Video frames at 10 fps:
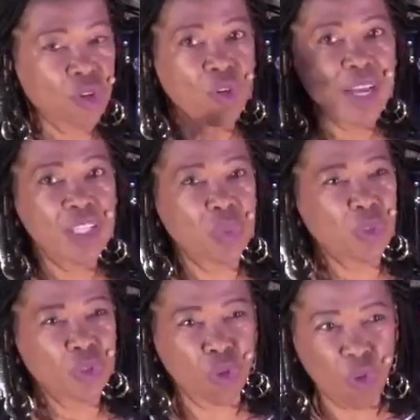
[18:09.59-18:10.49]
Christ
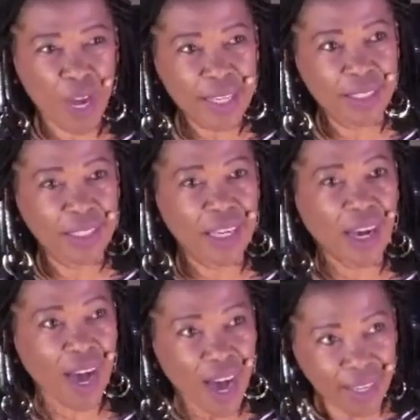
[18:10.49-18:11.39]
was Christ,
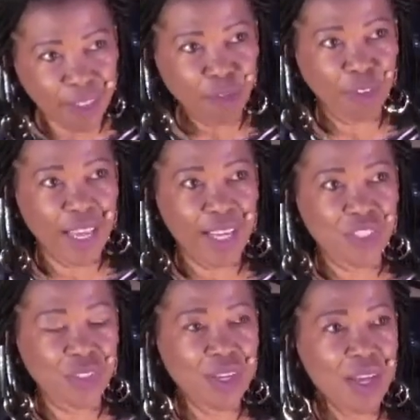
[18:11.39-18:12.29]
God in
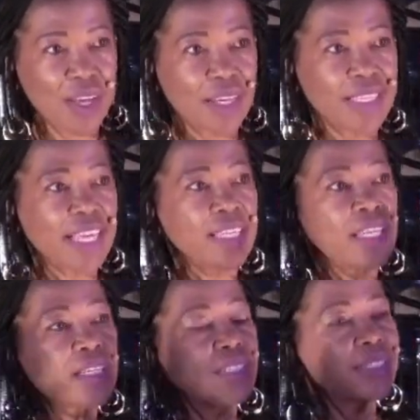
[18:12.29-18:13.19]
flesh, yet
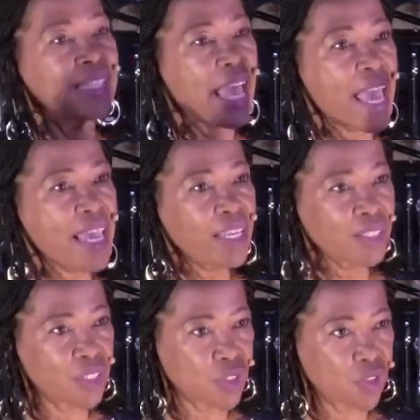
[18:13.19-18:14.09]
he contained
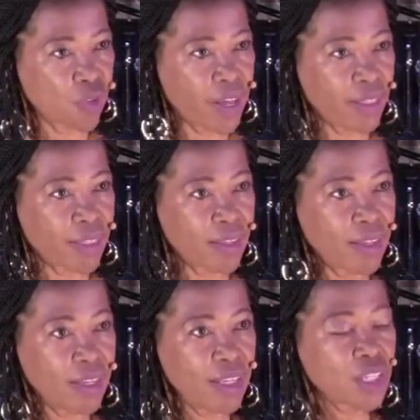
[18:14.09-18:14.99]
his strength,
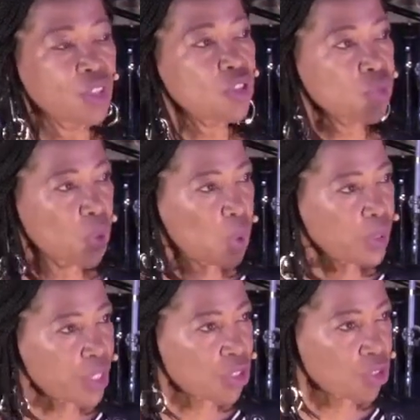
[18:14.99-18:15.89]
he
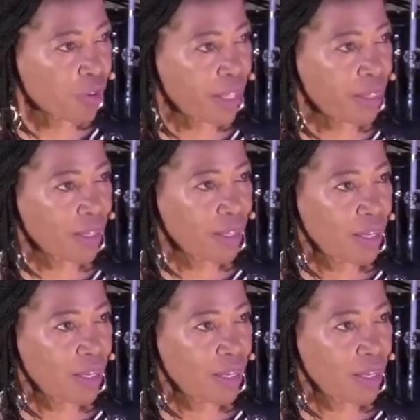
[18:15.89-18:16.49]
controlled his strength.